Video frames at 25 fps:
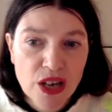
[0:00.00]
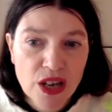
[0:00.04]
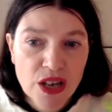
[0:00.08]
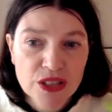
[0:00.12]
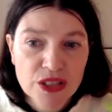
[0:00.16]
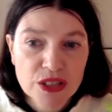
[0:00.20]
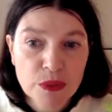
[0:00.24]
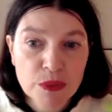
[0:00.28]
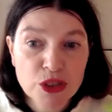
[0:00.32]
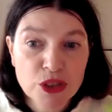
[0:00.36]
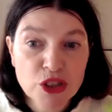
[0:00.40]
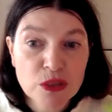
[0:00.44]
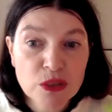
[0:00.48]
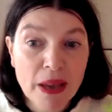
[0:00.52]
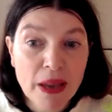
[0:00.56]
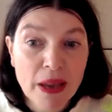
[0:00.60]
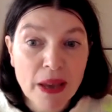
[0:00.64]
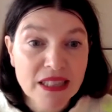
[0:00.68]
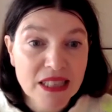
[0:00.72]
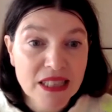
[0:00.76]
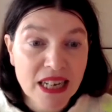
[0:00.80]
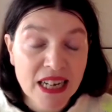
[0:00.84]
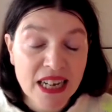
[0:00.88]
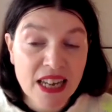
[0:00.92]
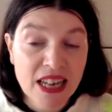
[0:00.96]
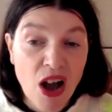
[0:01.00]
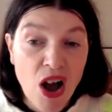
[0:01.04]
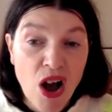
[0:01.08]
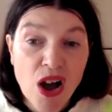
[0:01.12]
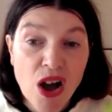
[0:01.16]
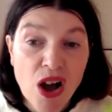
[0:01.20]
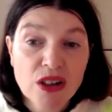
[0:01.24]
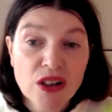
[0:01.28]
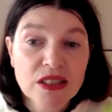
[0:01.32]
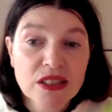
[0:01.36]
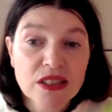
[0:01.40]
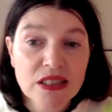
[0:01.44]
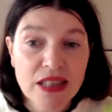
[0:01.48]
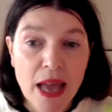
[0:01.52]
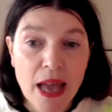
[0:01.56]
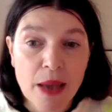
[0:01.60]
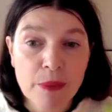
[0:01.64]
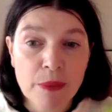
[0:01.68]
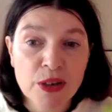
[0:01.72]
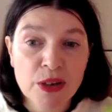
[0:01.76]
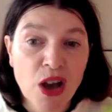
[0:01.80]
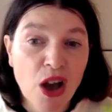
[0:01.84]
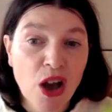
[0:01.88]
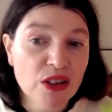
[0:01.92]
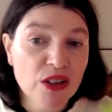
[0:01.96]
So we just basically asked
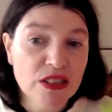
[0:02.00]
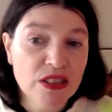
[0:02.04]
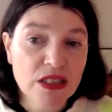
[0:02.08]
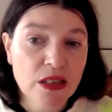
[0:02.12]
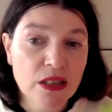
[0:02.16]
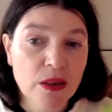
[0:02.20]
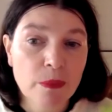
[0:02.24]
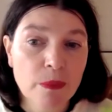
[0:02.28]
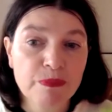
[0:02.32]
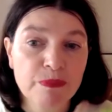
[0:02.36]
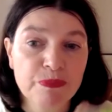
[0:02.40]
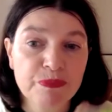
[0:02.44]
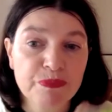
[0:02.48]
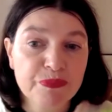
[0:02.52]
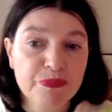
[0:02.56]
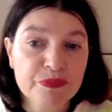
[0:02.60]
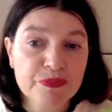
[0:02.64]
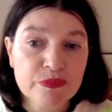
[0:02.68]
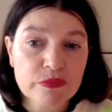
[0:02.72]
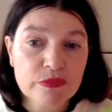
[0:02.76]
them, we asked them